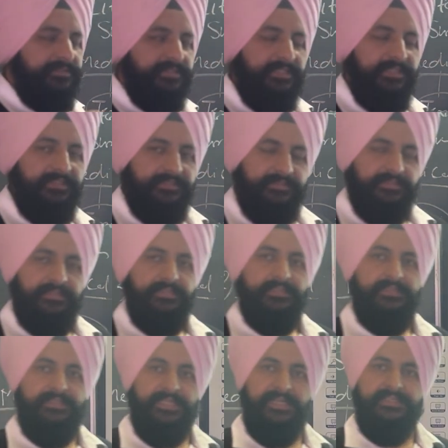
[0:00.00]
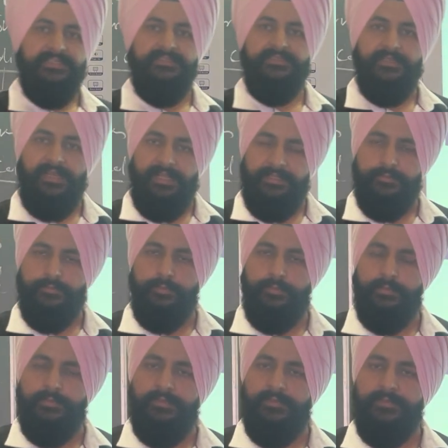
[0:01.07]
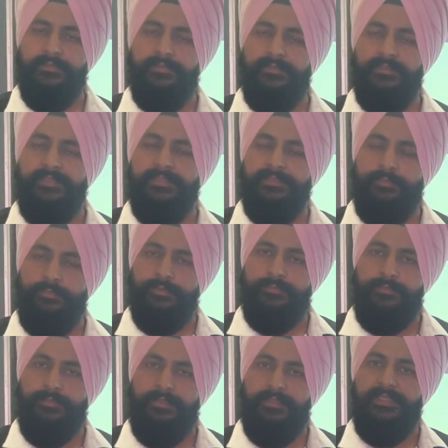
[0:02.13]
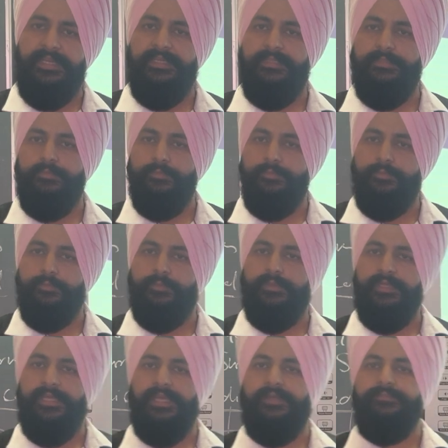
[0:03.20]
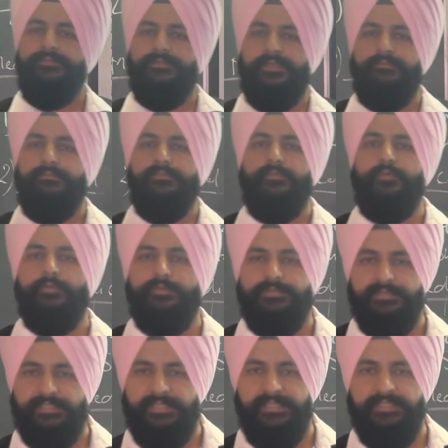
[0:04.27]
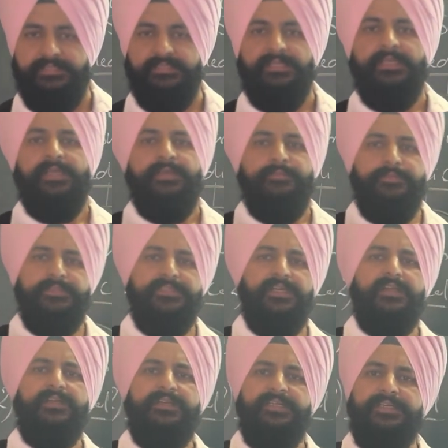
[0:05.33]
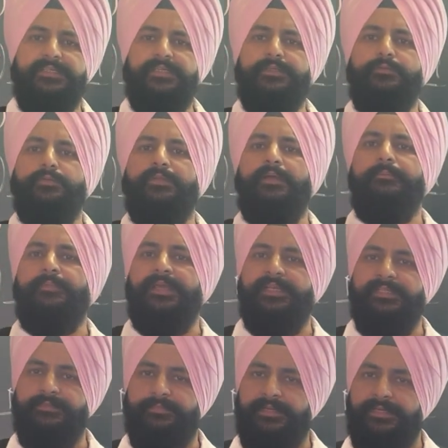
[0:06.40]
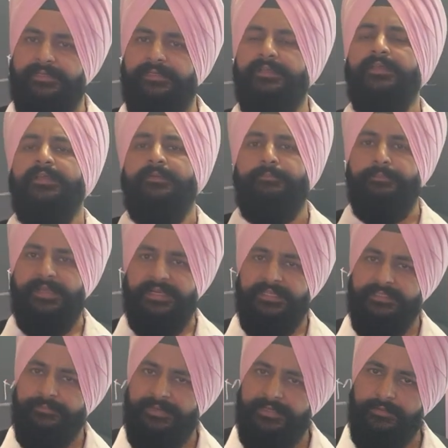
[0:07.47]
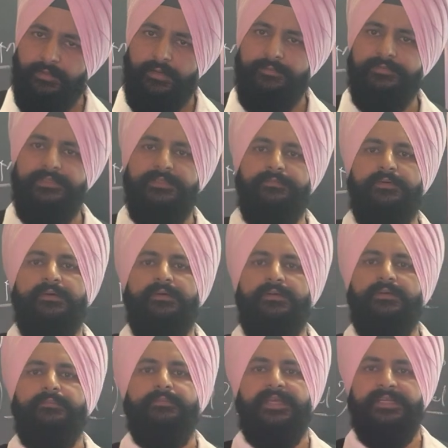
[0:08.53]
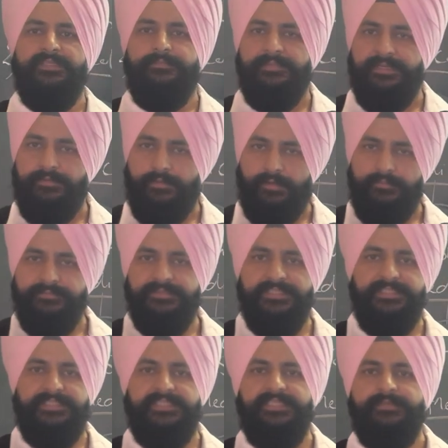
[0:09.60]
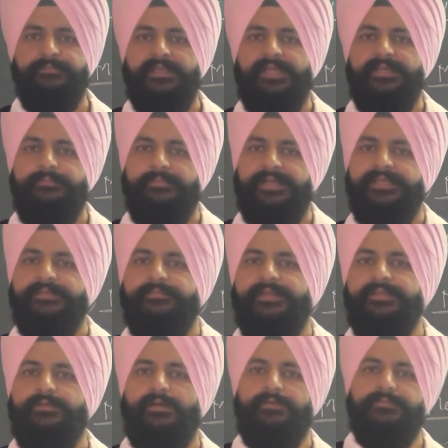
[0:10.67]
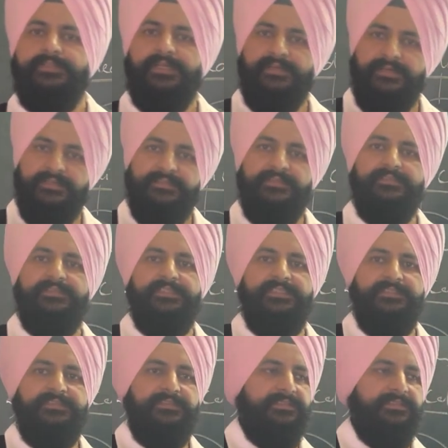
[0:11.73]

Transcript: skills, that is also useful, that you should have some good skills which are related to the management of the work, management of the team, and management of the other things